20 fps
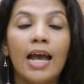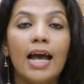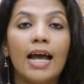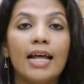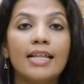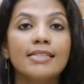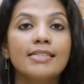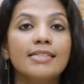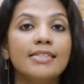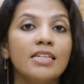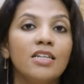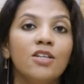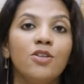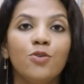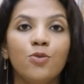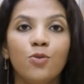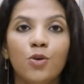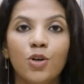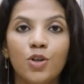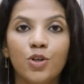and still
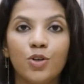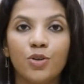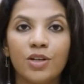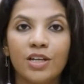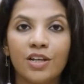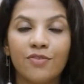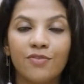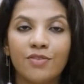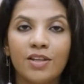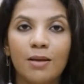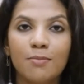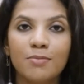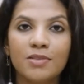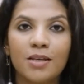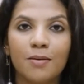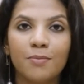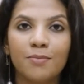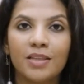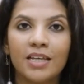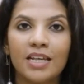you want to gift them
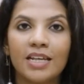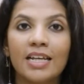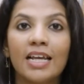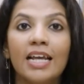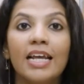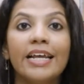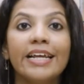something,